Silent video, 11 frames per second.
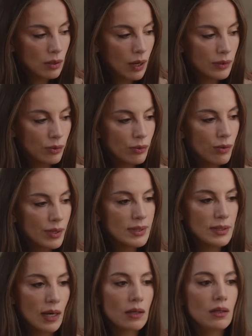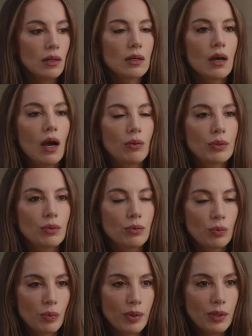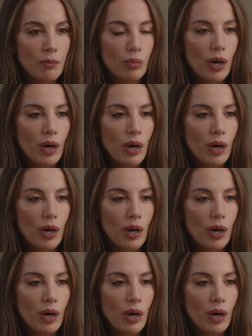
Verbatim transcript: I don't know exactly how it would work in